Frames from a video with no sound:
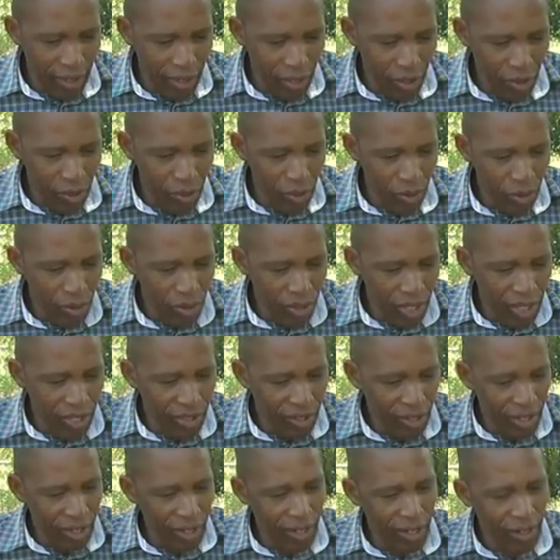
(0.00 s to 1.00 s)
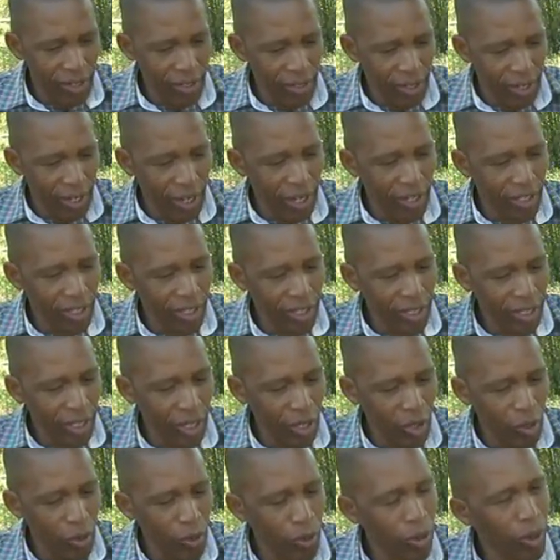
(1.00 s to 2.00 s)
the new season the nation
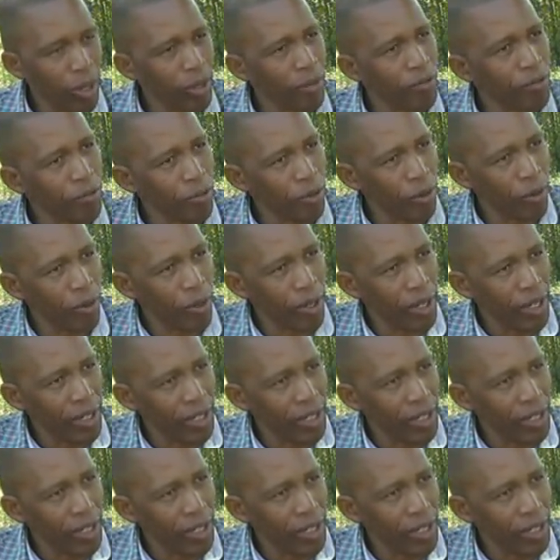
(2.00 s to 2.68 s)
can look out for